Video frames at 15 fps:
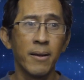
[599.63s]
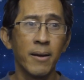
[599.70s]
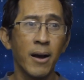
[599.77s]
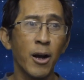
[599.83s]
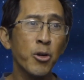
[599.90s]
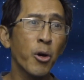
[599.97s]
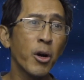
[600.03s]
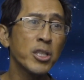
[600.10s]

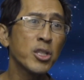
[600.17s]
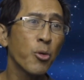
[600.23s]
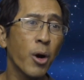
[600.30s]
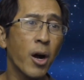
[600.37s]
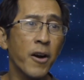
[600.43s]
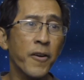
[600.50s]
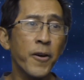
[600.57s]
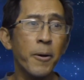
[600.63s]
According to
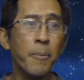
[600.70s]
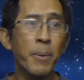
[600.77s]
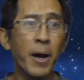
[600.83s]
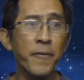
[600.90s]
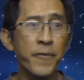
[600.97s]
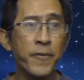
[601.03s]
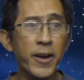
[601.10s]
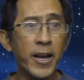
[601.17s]
our, my
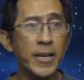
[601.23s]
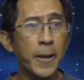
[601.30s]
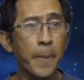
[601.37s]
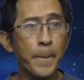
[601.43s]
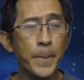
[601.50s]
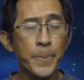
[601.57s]
friend,